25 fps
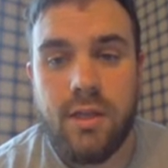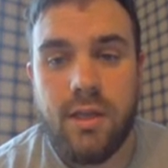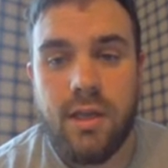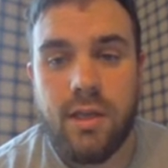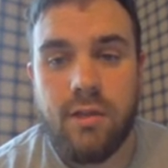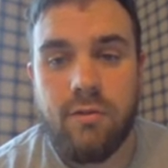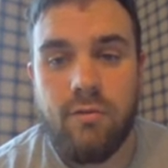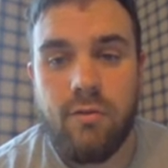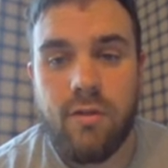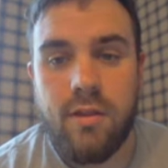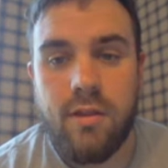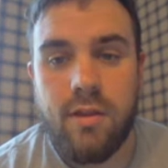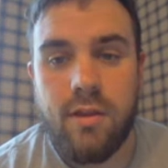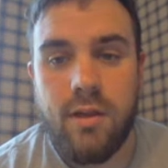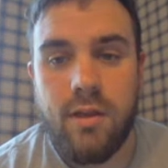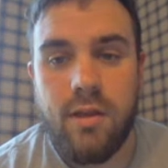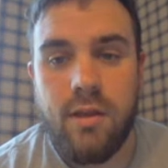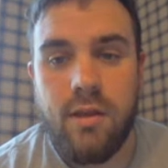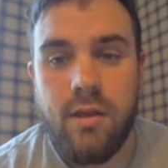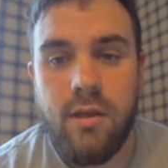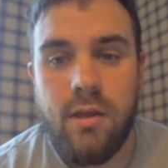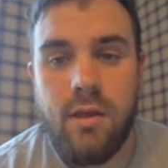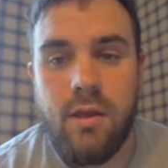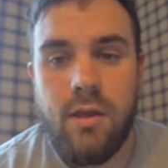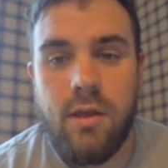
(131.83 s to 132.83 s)
electricity.
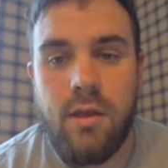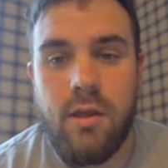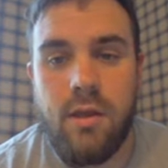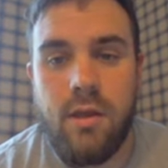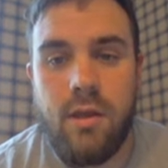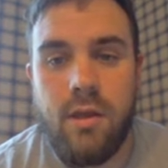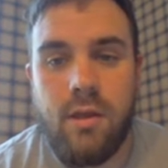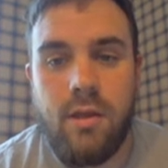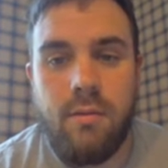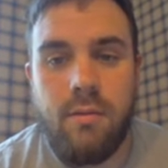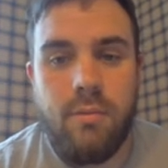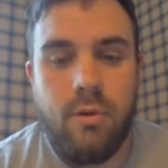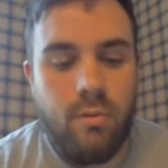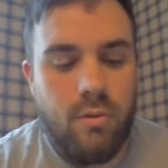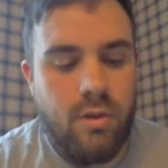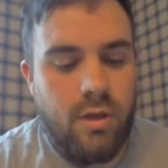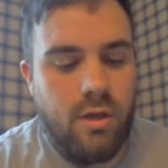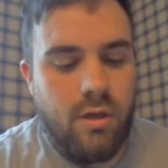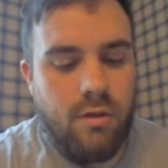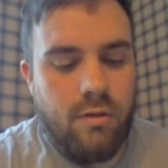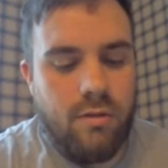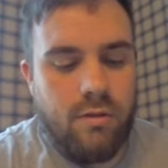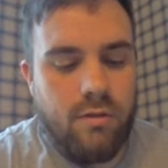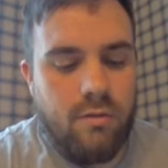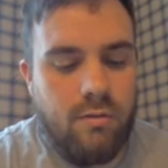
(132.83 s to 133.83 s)
But we
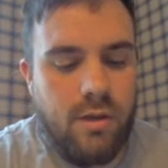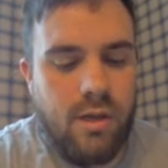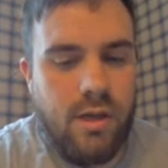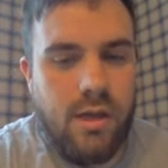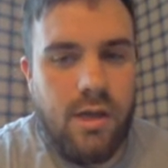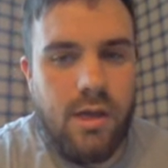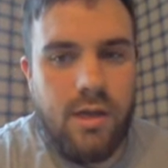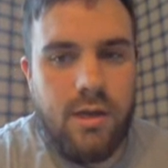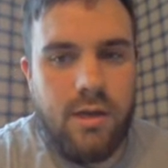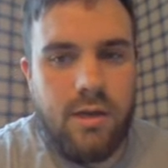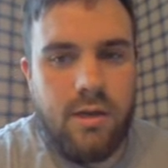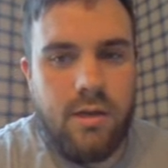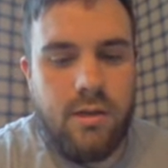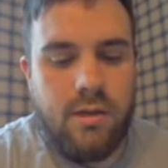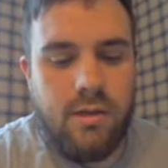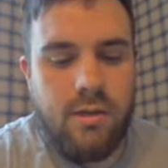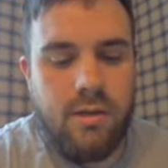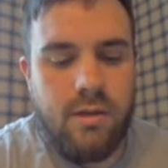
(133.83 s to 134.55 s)
also got,